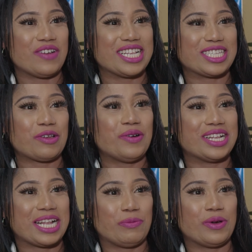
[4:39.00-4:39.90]
I find it so
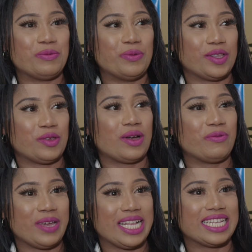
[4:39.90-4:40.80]
hard at that point, what do
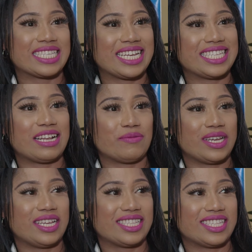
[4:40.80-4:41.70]
I really say to that
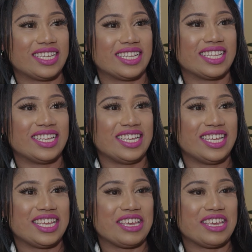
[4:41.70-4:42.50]
person?